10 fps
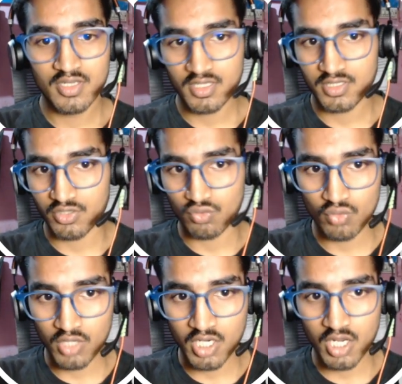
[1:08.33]
and the
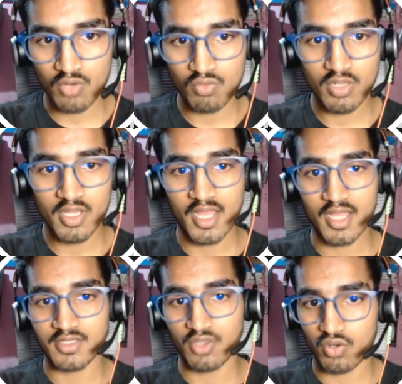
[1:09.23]
root account
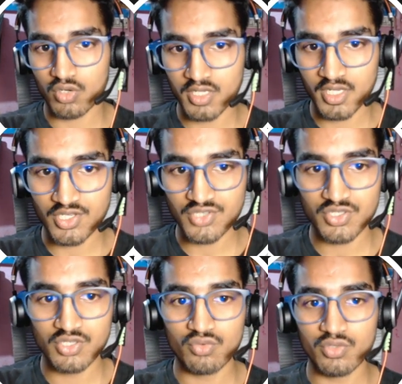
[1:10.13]
and the
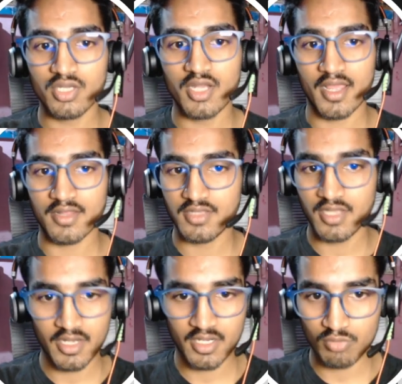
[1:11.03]
organization unit and the
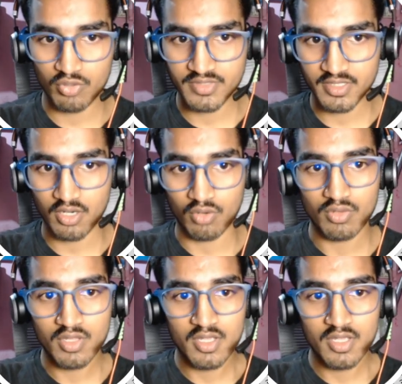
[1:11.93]
AWS account.